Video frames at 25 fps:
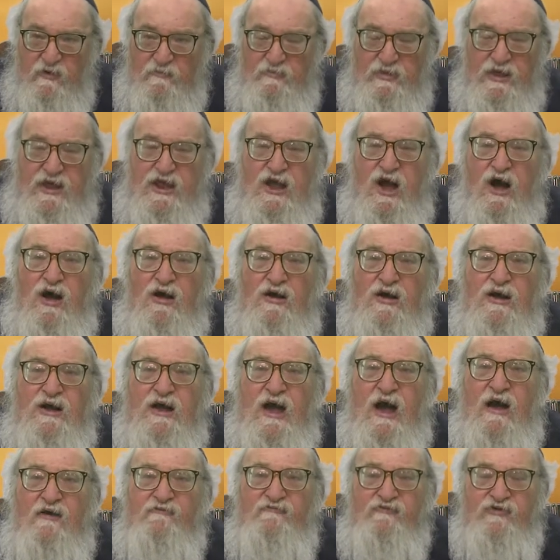from the
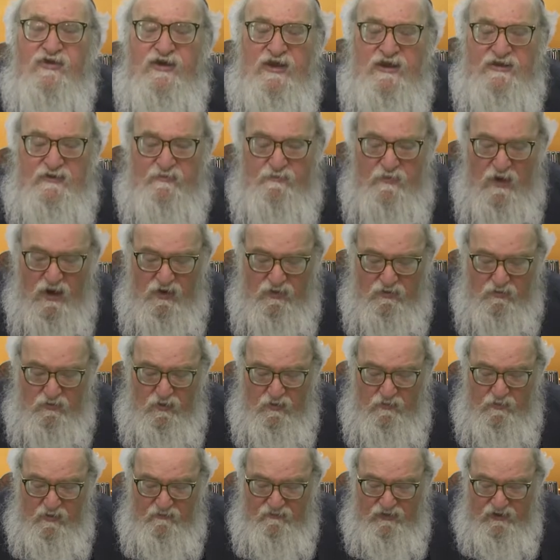young, confident
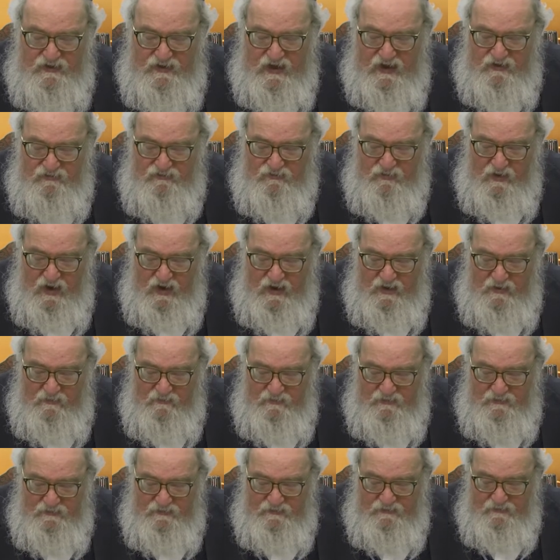Bachrim of the ten
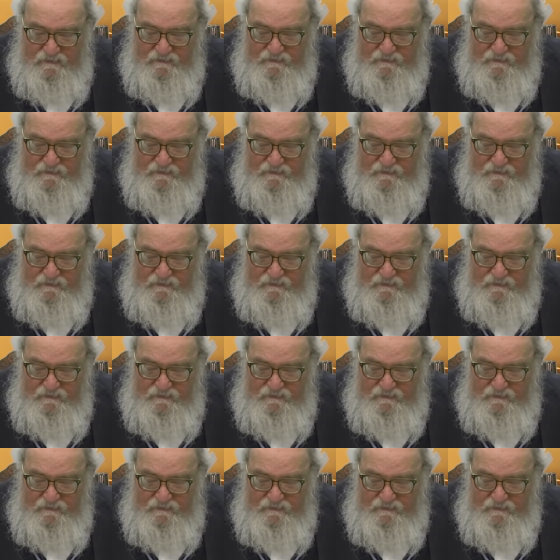tribes.